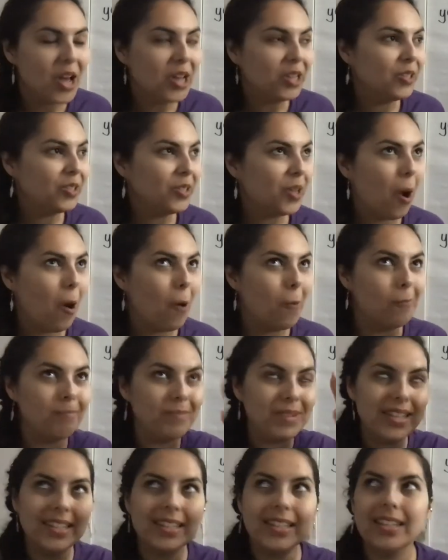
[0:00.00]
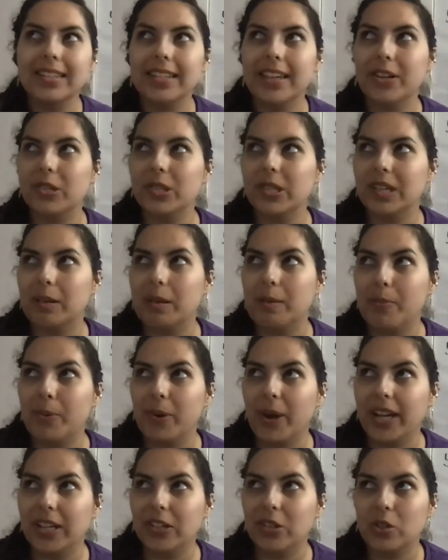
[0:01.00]
So, Miss Kasandra is going to be
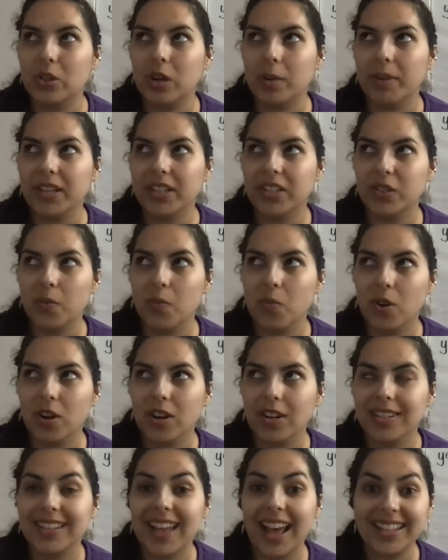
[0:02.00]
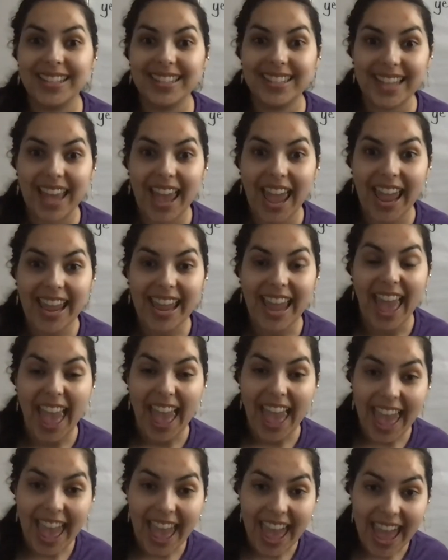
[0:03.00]
brainstorming some words that say
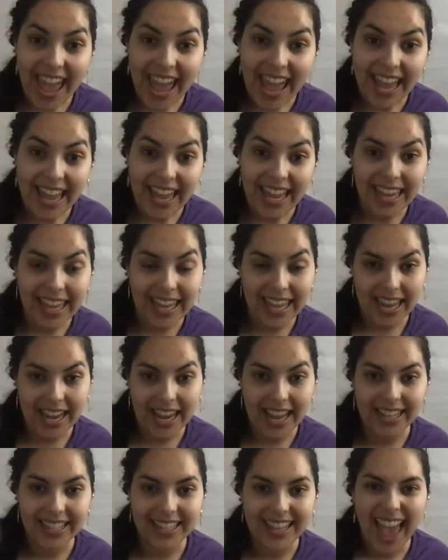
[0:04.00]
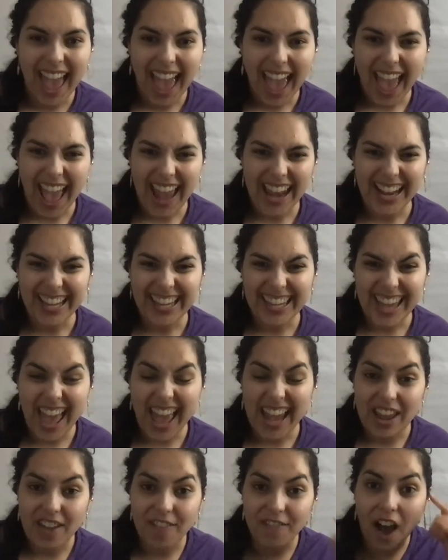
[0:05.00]
a in it. And
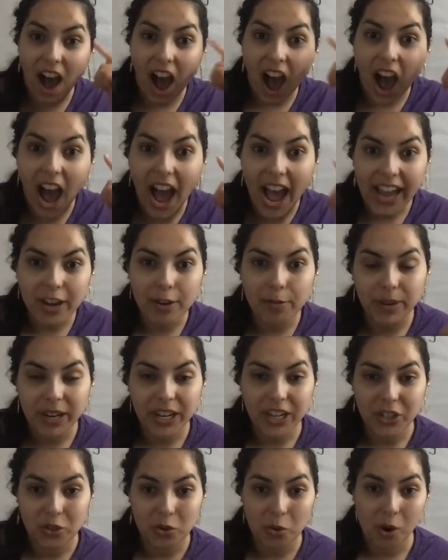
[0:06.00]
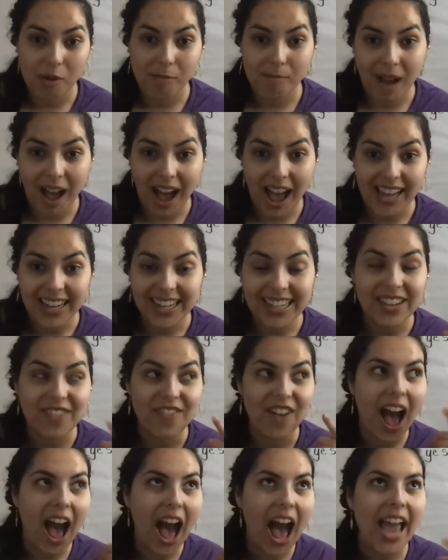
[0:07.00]
again, if I read your mind, if
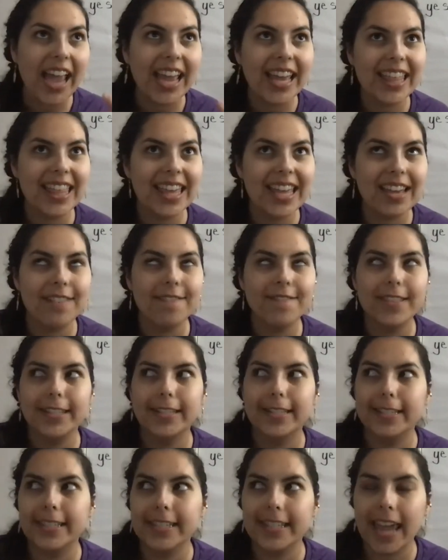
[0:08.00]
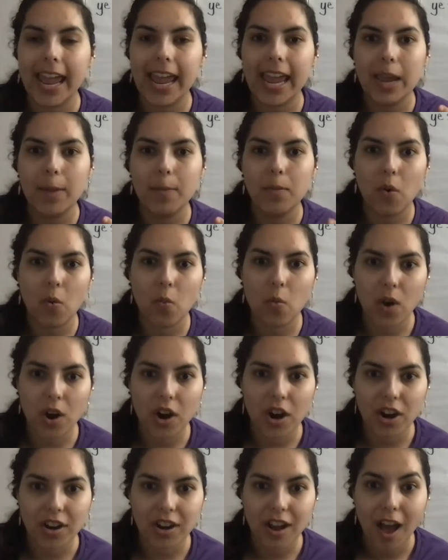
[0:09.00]
I think of the same
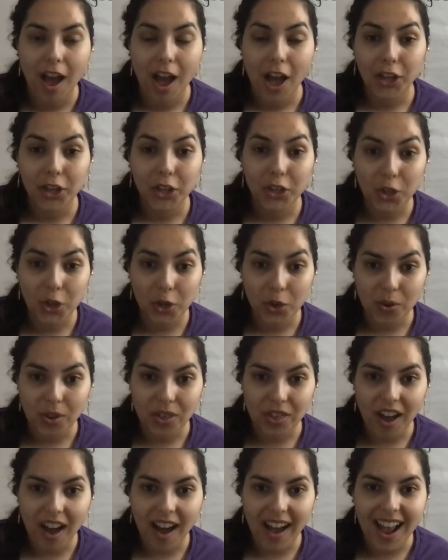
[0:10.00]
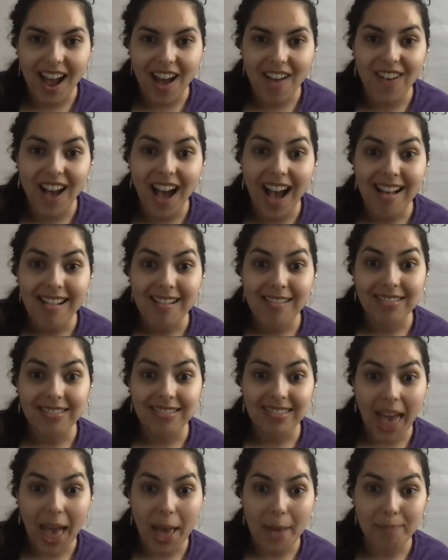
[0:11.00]
word you thought of,
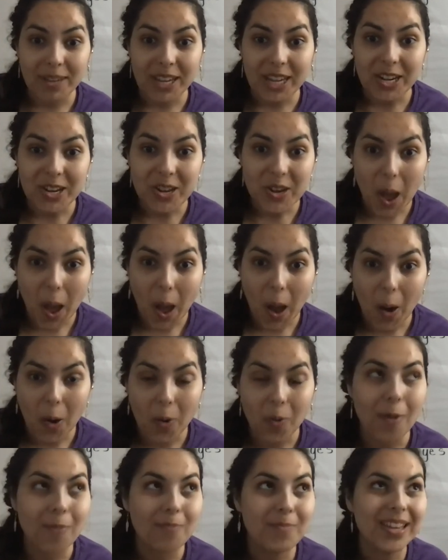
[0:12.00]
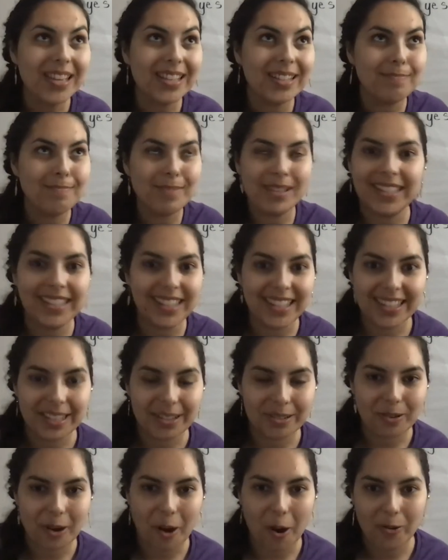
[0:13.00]
let me know because Ms.
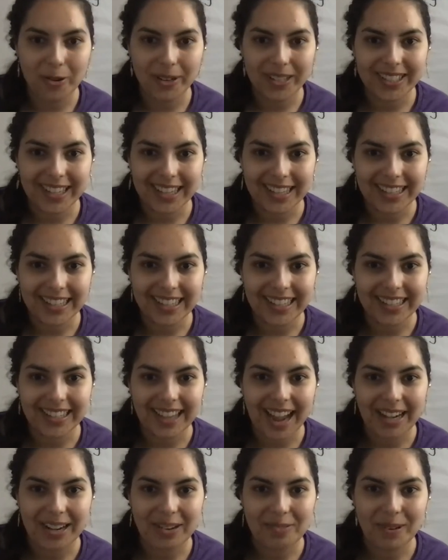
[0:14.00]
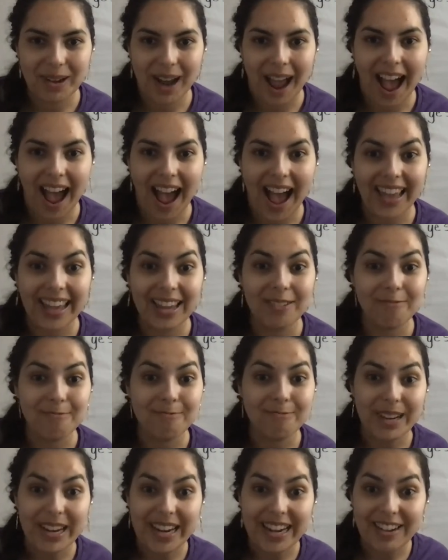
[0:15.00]
Kasandra always gets excited when I
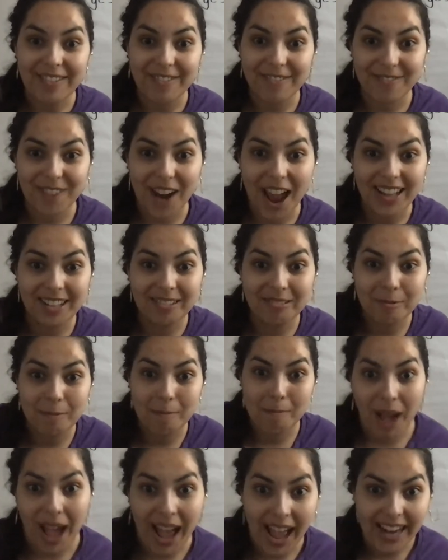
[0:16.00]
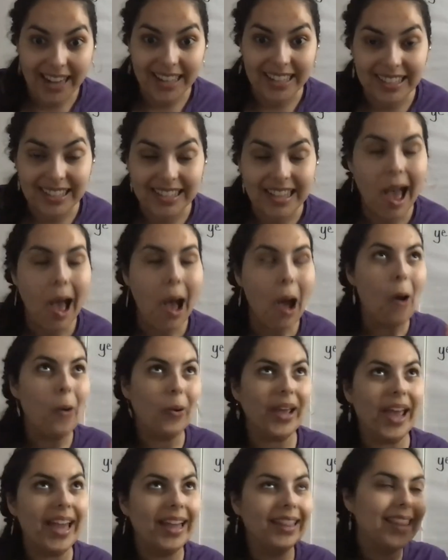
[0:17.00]
read friends' minds.
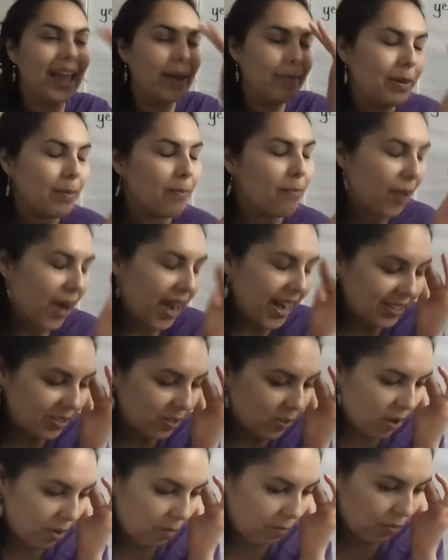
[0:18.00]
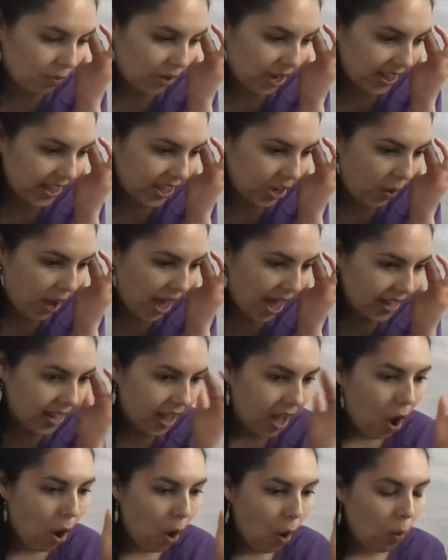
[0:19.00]
Okay, let me brainstorm really quick.
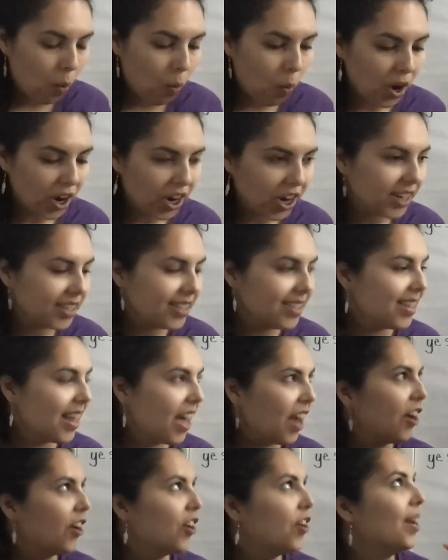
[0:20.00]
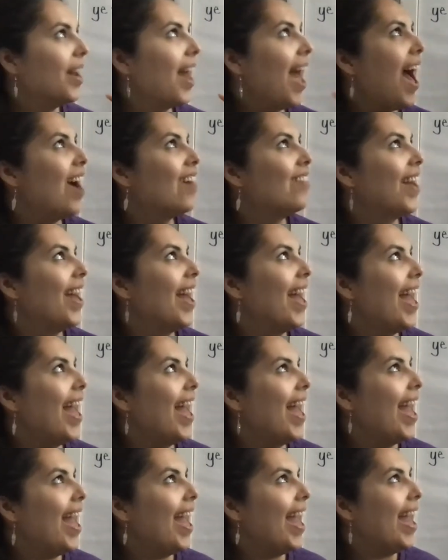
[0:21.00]
Words that are going to have
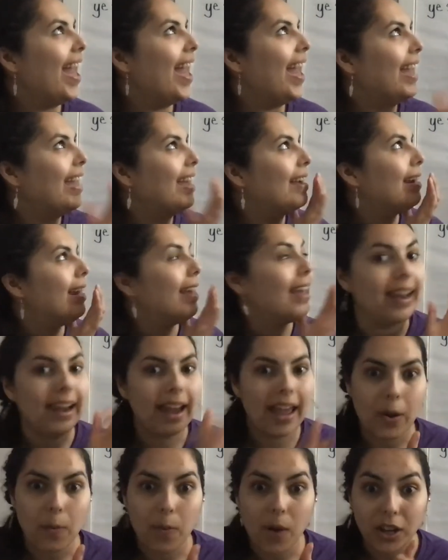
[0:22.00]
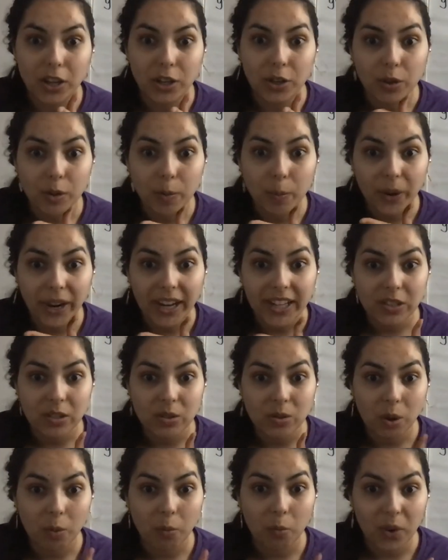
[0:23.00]
A in it, and I want you to
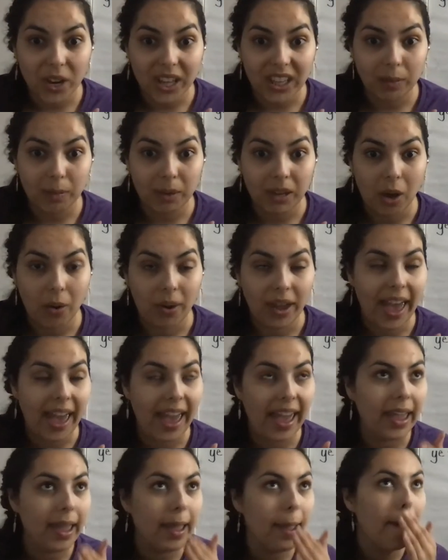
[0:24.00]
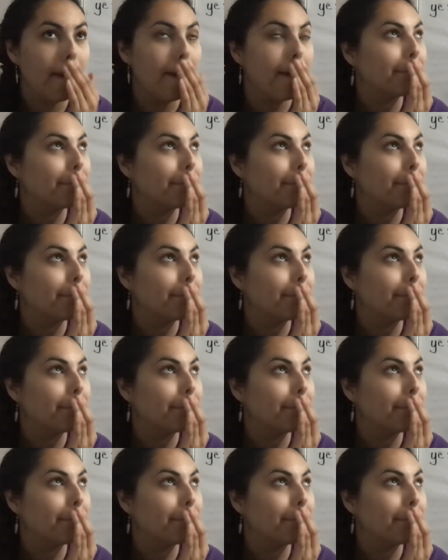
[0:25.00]
brainstorm with me, okay?